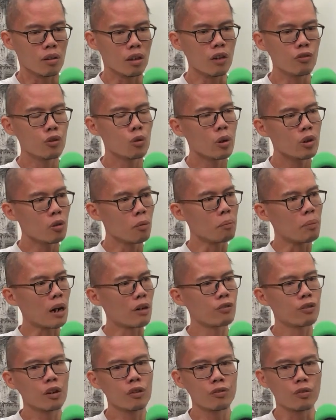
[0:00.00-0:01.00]
if you want to
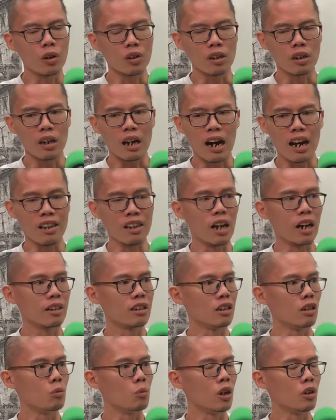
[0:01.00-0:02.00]
buffer for the
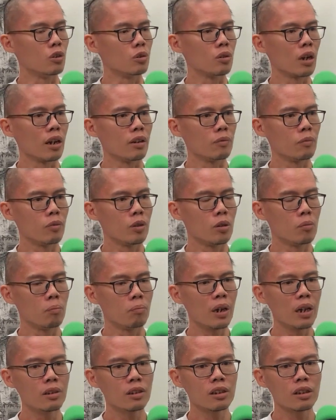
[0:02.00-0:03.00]
unlucky ones, right,
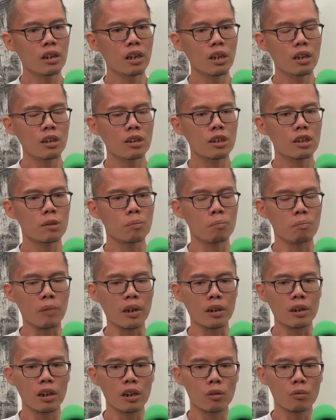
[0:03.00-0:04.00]
basically
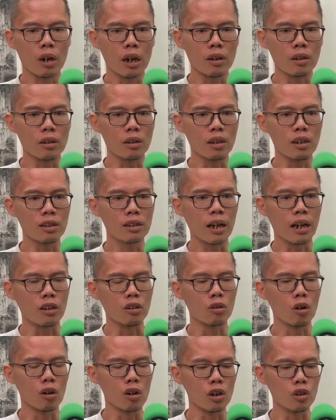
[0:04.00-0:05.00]
speaking, right, is like
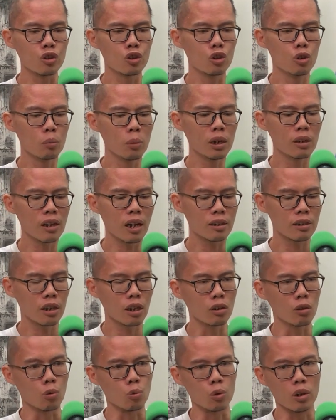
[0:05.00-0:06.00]
you're assuming, let's say
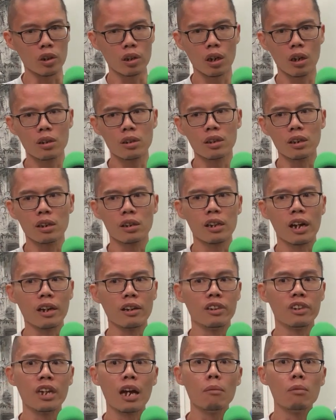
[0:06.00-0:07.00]
your returns is
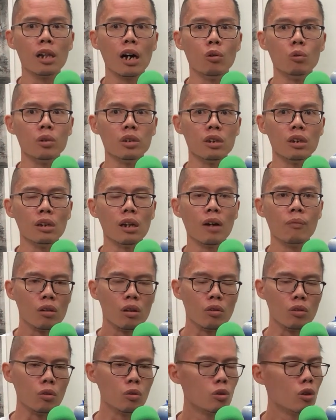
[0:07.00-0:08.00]
like damn lousy.
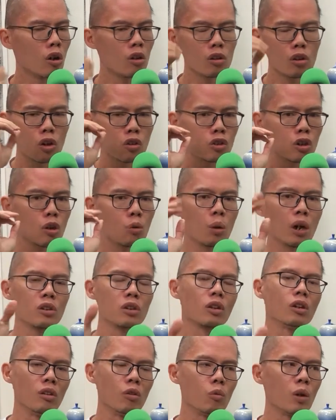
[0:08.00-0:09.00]
You not sure
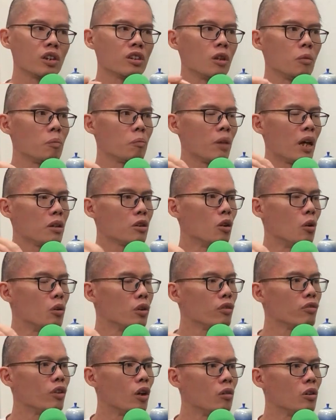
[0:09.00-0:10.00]
what's the plan going
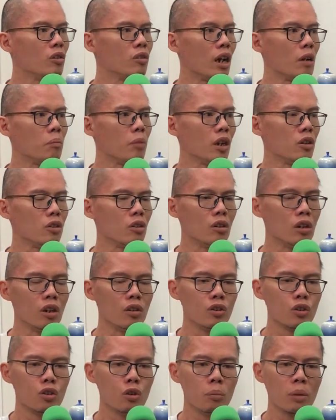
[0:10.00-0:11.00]
forward, right? But you're
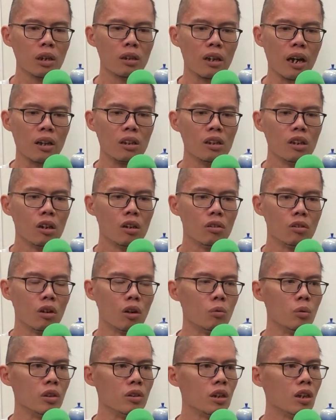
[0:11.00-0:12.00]
assuming that your
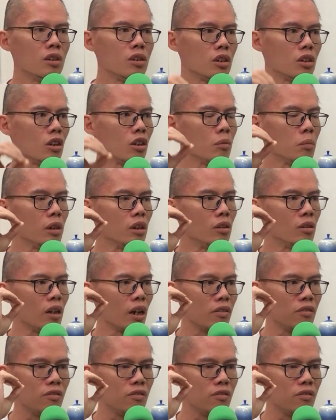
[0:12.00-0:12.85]
returns is going to be like